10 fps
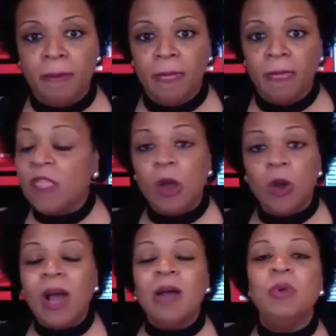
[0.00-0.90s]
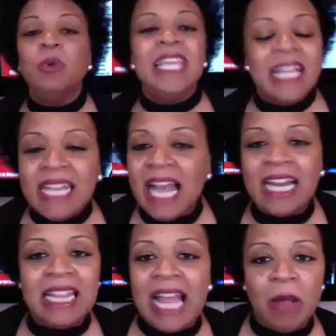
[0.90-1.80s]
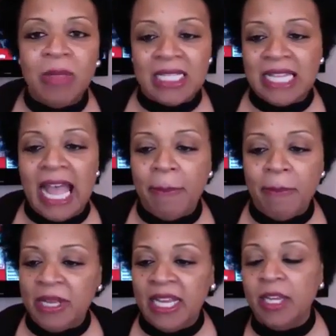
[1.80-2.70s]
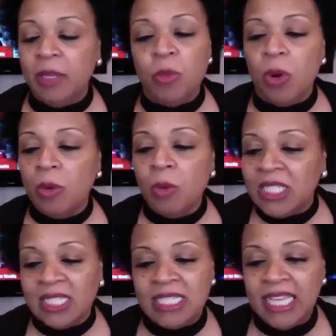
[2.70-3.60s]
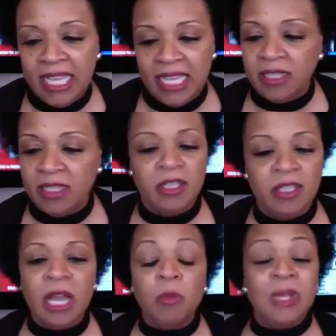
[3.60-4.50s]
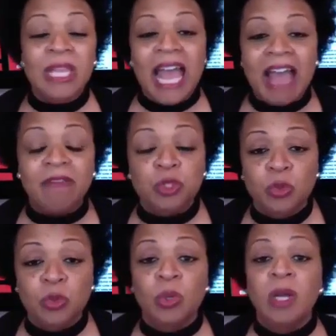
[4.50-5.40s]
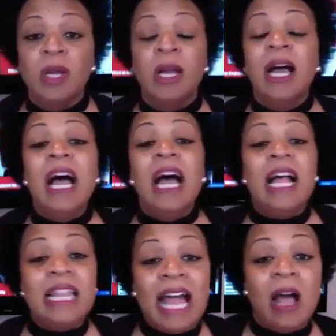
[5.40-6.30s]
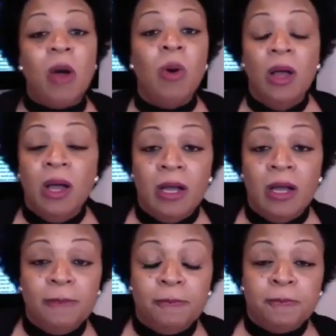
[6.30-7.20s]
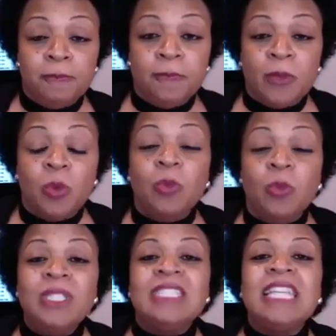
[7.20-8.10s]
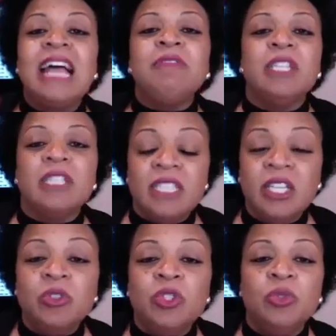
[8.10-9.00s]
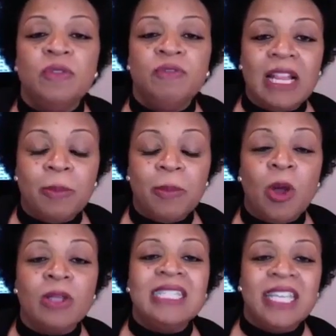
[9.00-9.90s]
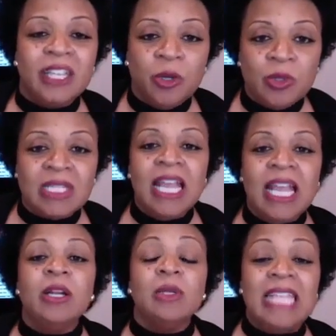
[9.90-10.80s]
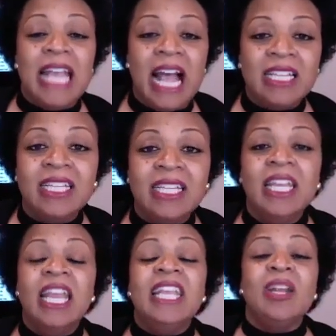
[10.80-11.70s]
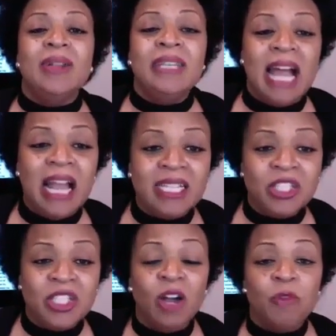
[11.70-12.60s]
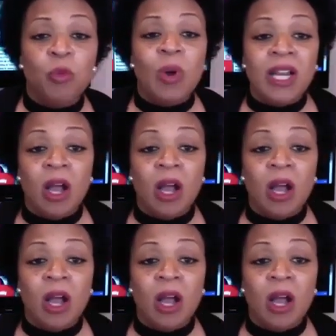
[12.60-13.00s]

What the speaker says: No, we cannot allow that to happen anymore. We just can't. Yeah, we have to allow, we just have to continue to develop our skills and our talent and get our knowledge of what our